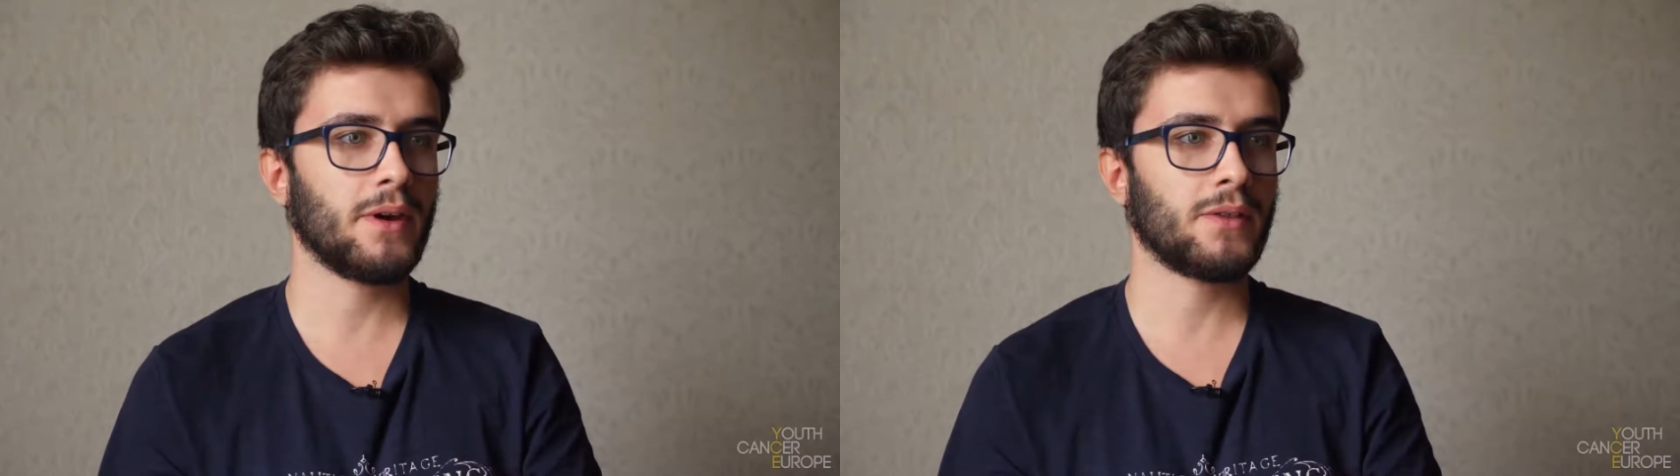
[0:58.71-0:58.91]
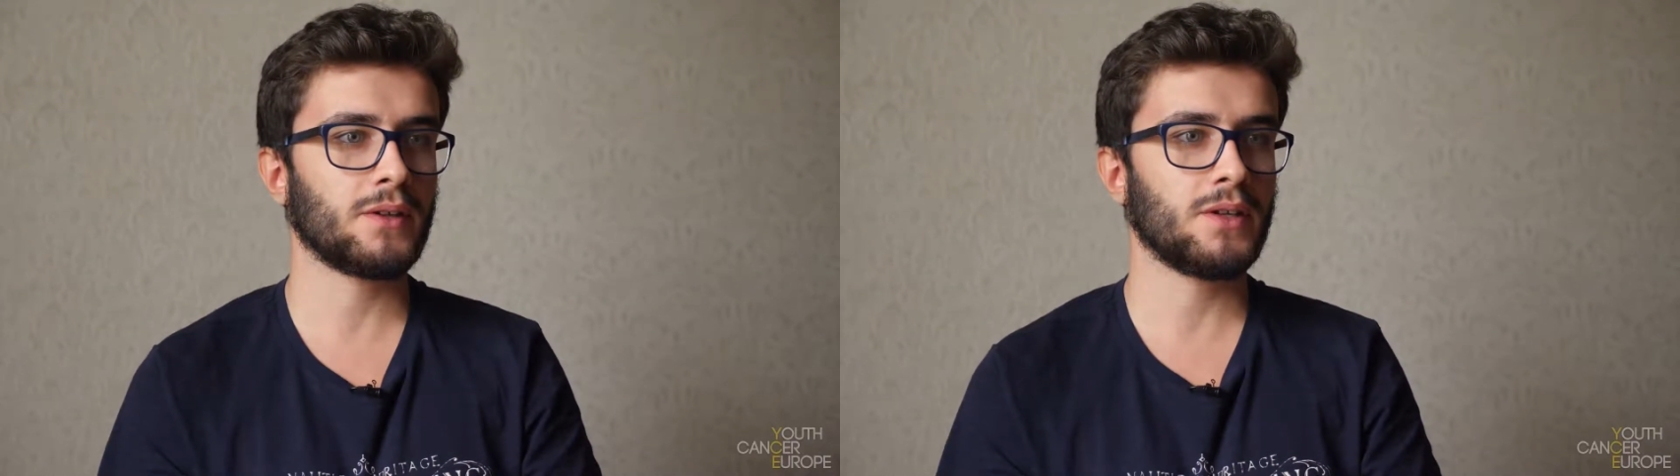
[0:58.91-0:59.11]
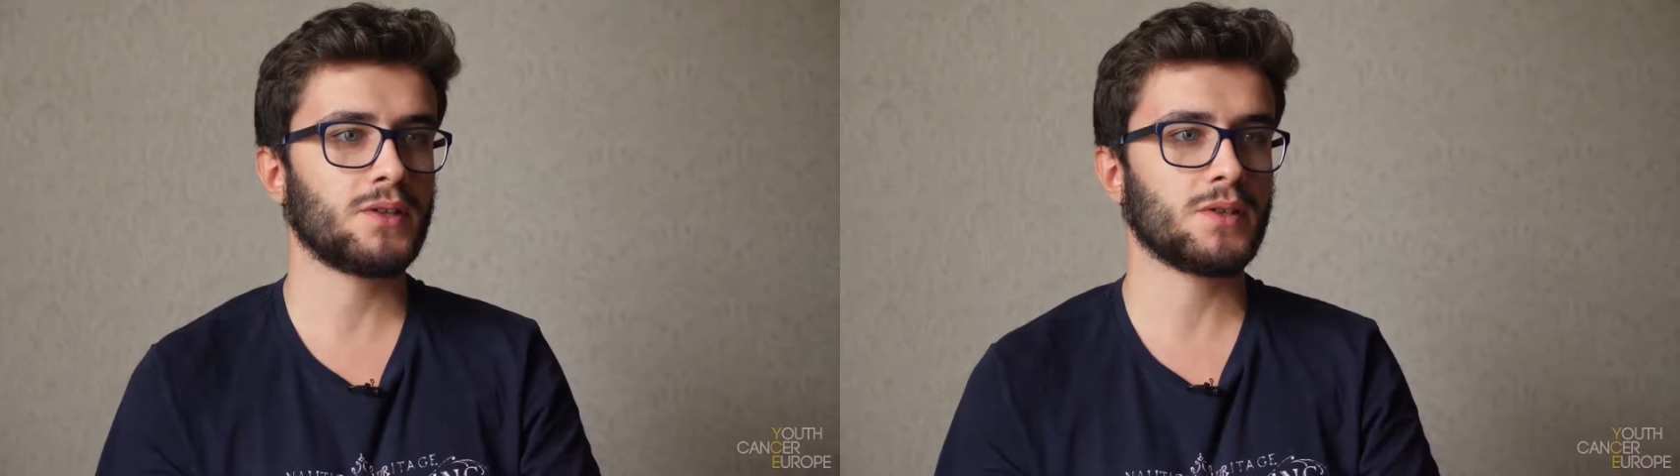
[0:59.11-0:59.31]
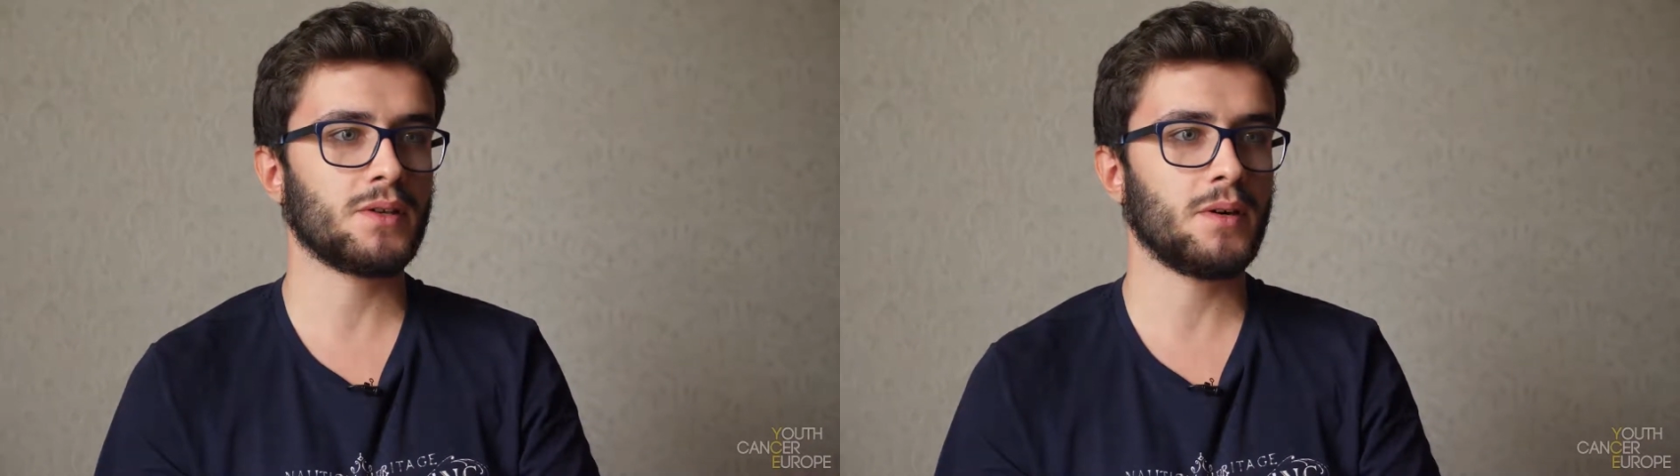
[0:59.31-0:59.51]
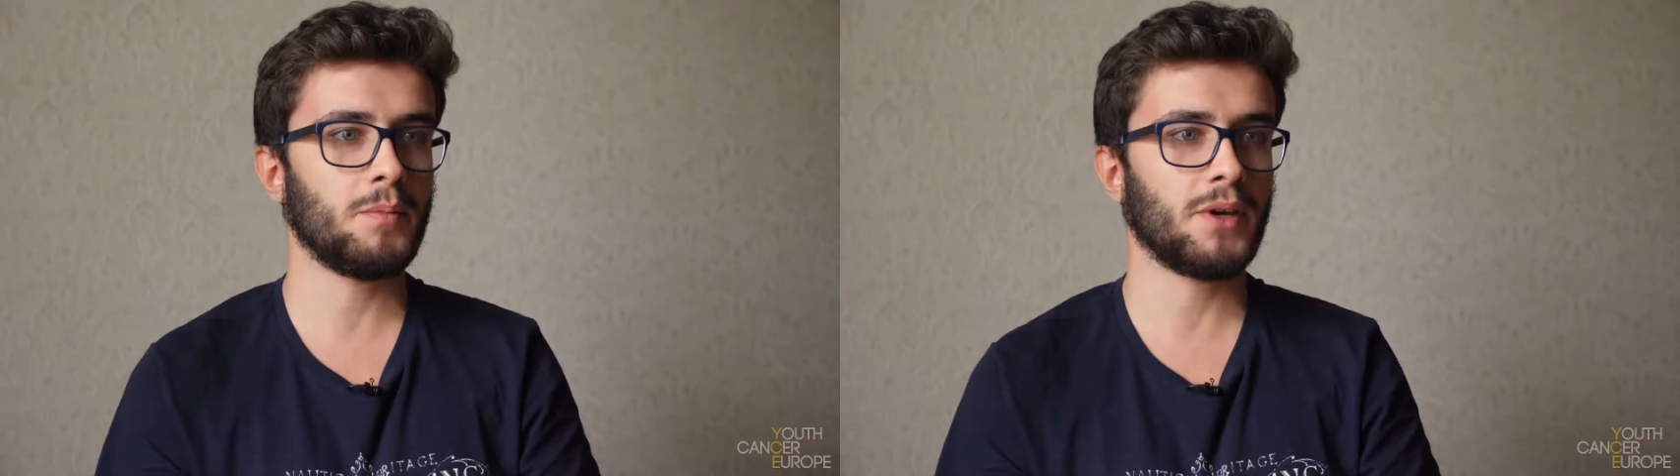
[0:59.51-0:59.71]
I think that's
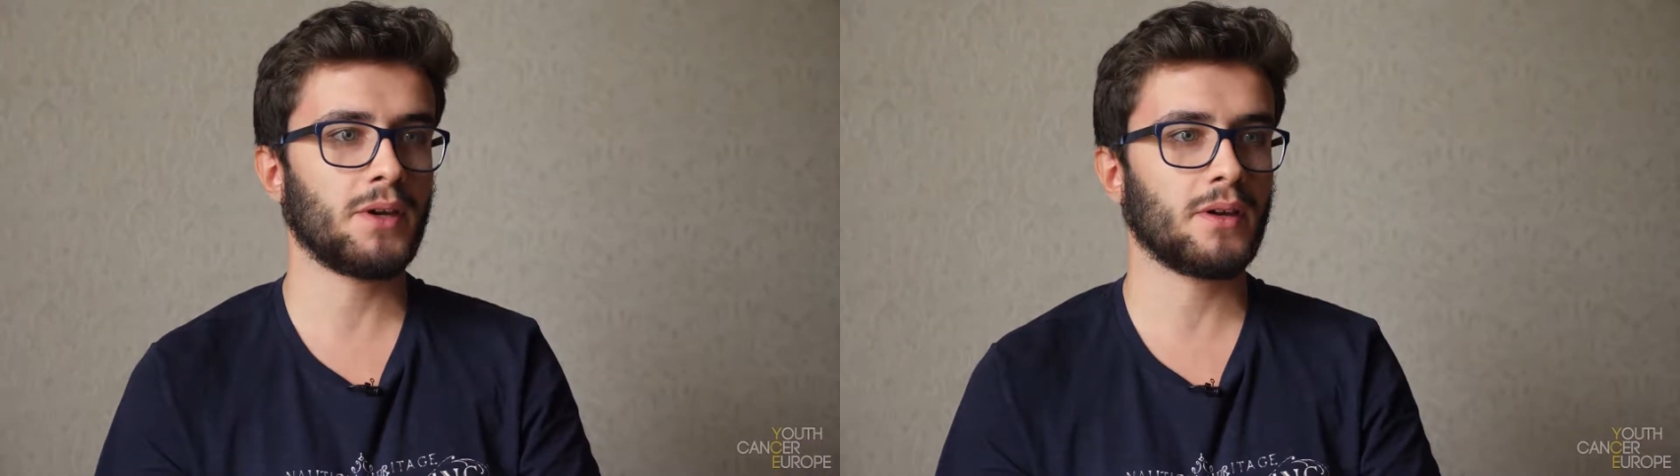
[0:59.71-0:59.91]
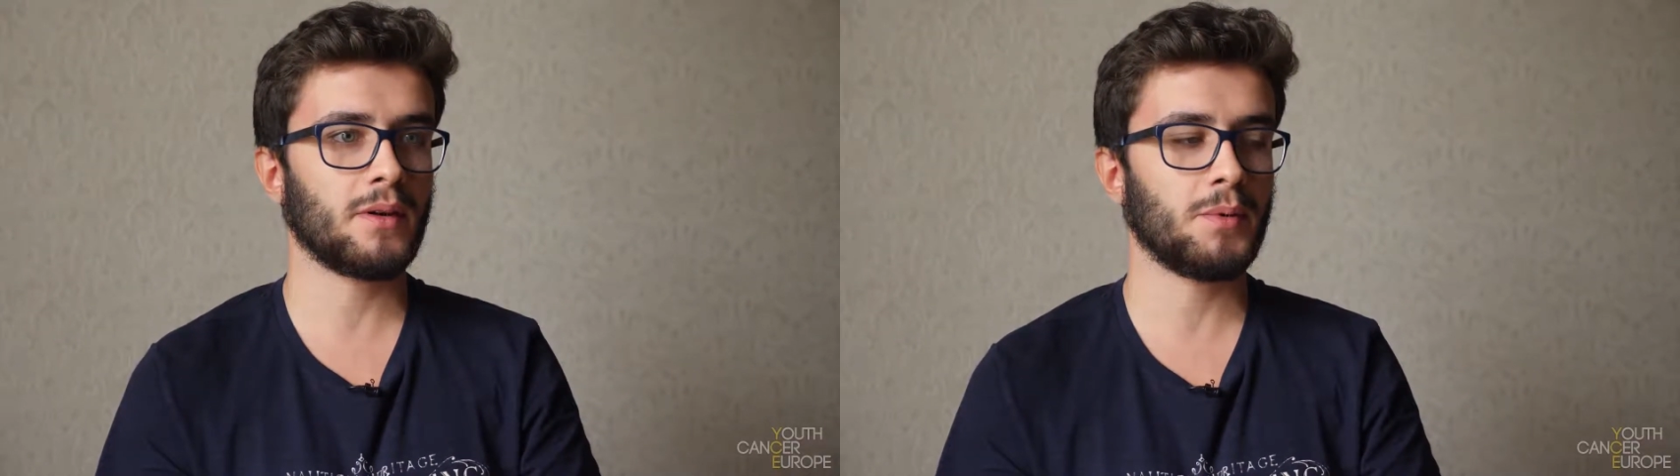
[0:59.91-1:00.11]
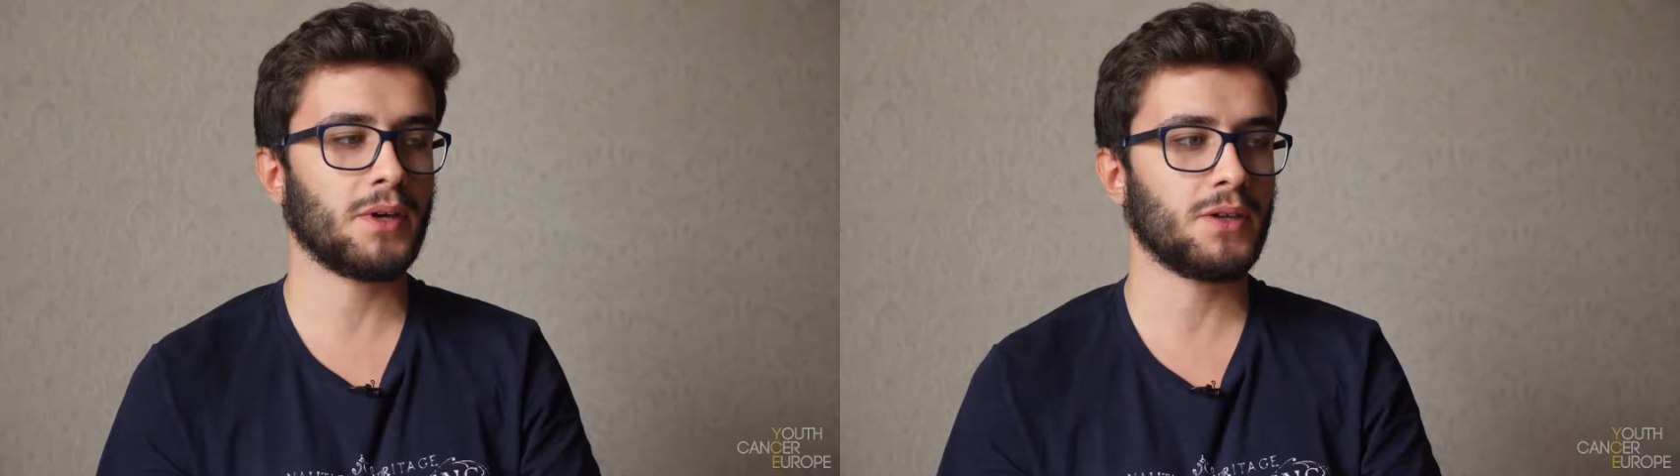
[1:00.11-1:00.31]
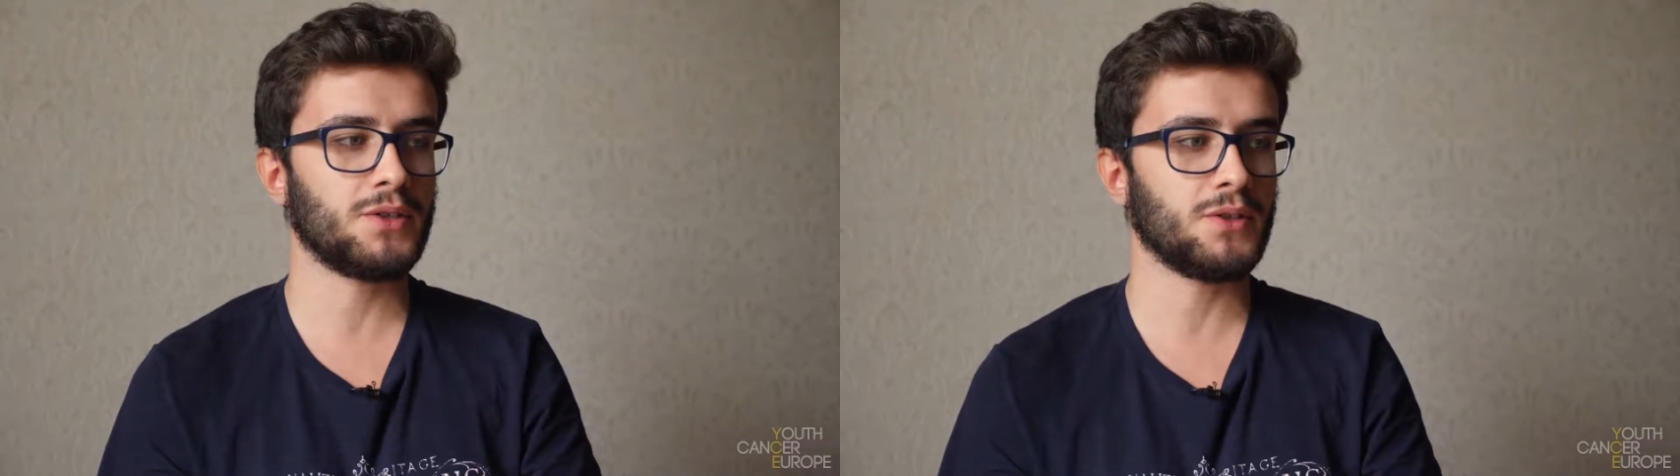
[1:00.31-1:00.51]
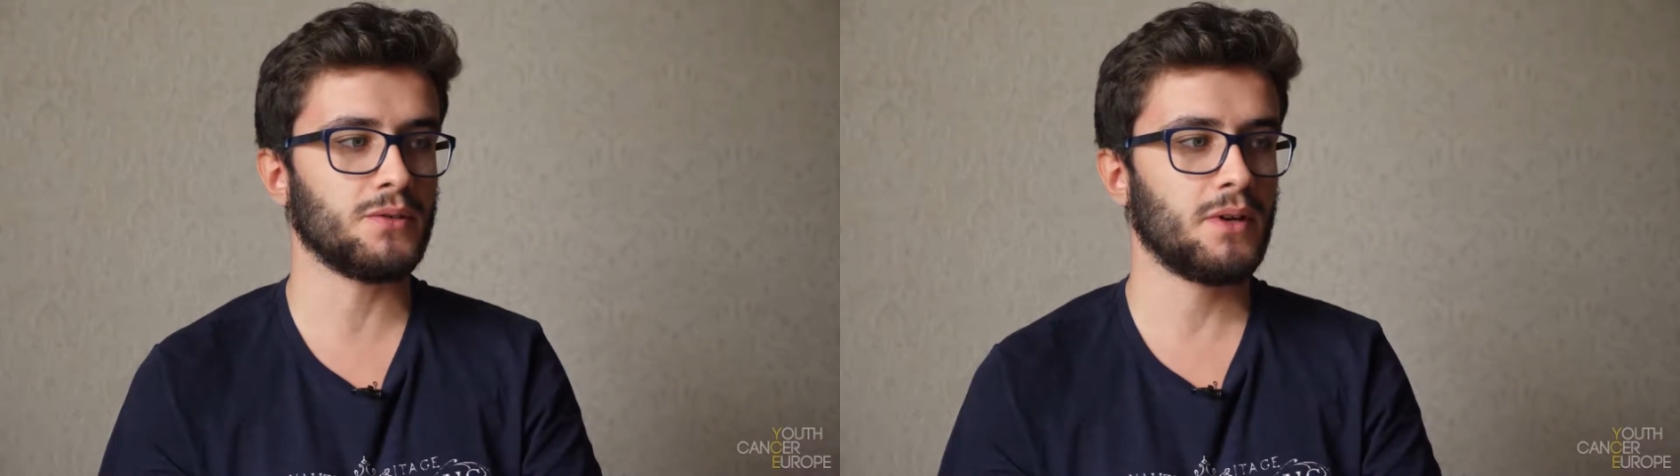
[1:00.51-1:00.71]
a big
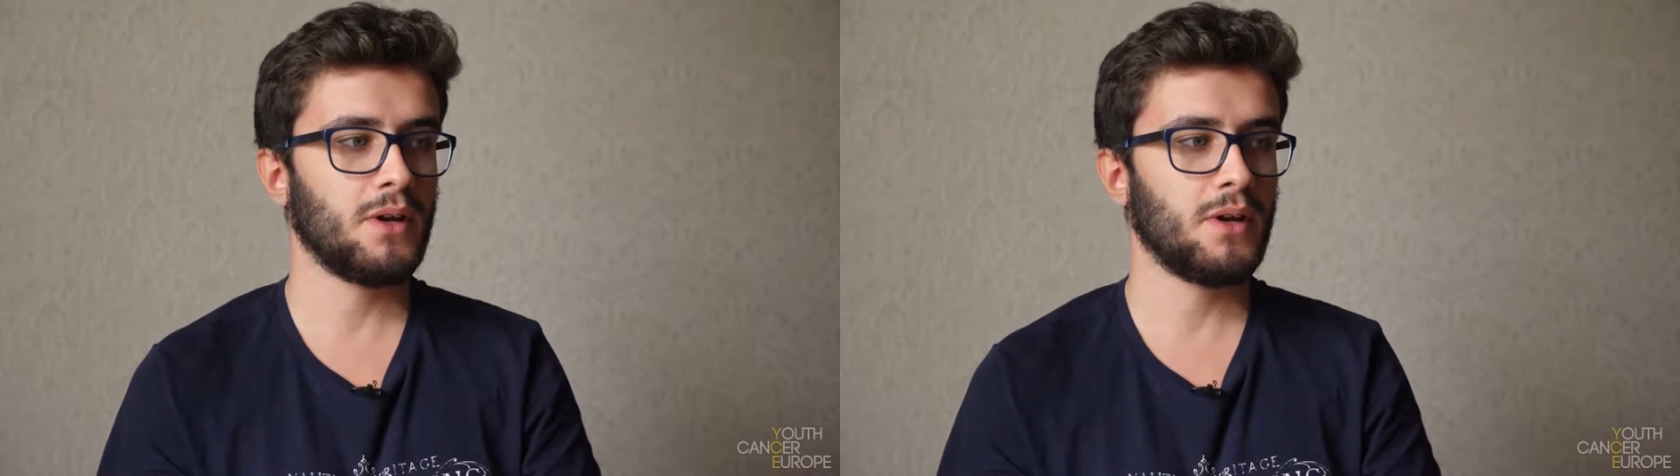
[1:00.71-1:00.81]
issue.